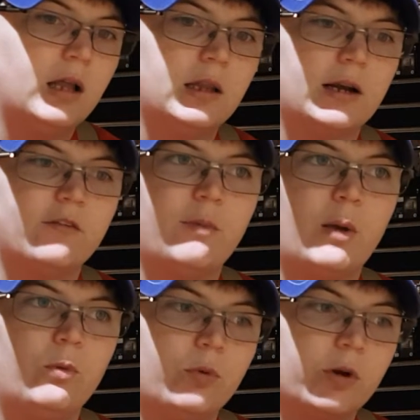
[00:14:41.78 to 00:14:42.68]
lot of
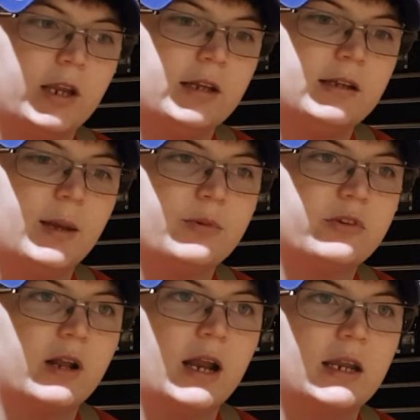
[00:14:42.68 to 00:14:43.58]
my woodworking tips
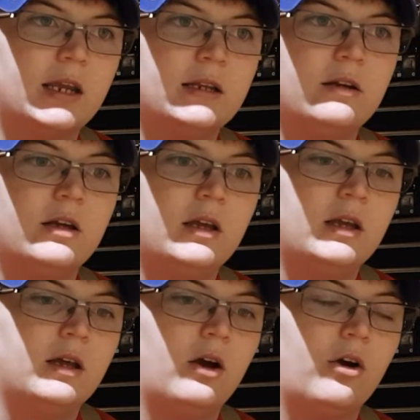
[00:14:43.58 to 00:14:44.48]
that I get
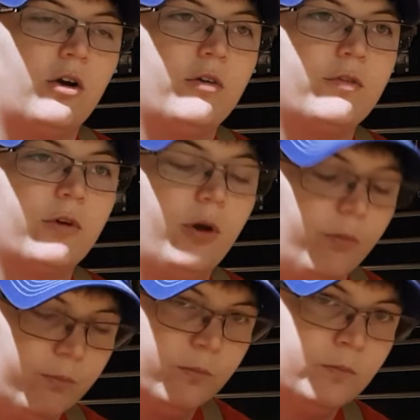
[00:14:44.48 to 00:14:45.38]
are
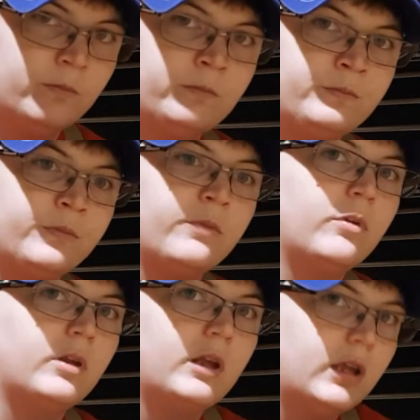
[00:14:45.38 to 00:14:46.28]
from
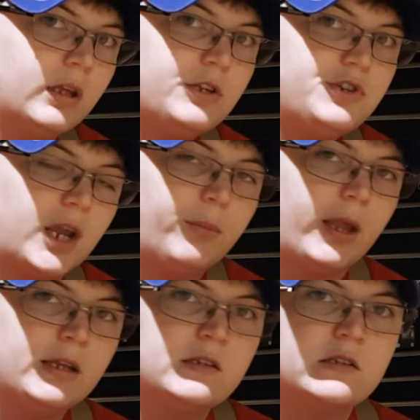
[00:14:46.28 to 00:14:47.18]
Jay
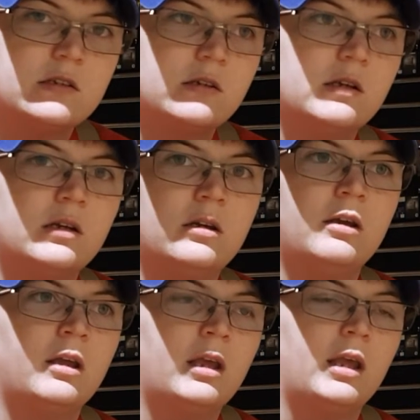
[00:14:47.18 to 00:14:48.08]
Bates,
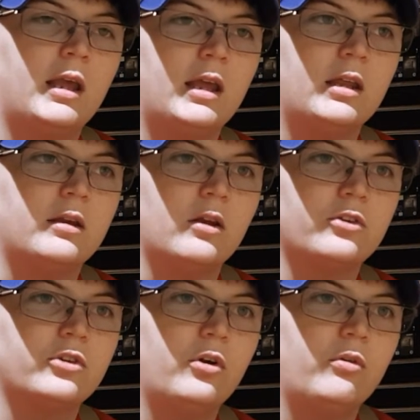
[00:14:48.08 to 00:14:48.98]
and
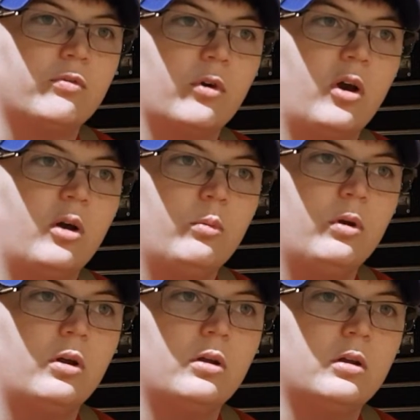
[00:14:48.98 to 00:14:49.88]
also
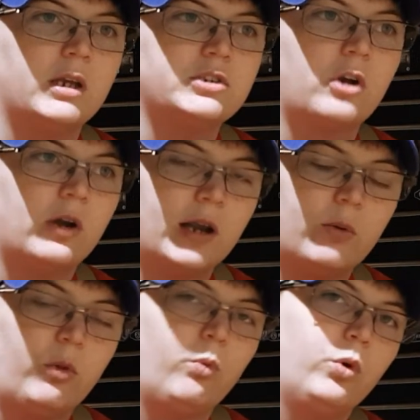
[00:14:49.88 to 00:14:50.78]
I started
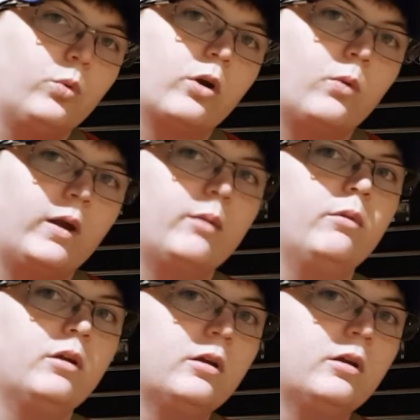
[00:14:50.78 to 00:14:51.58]
out with Woodwork Web.